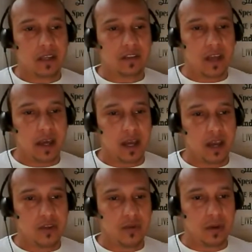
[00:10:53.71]

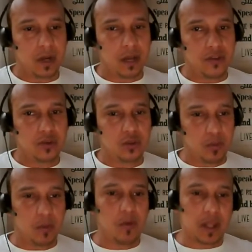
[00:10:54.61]
inside
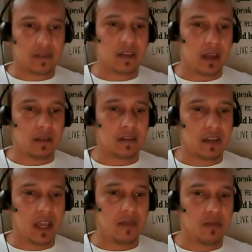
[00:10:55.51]
YouTube promoting the
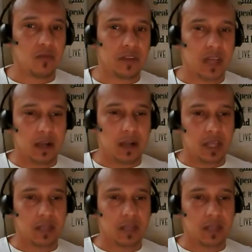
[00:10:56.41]
same event with that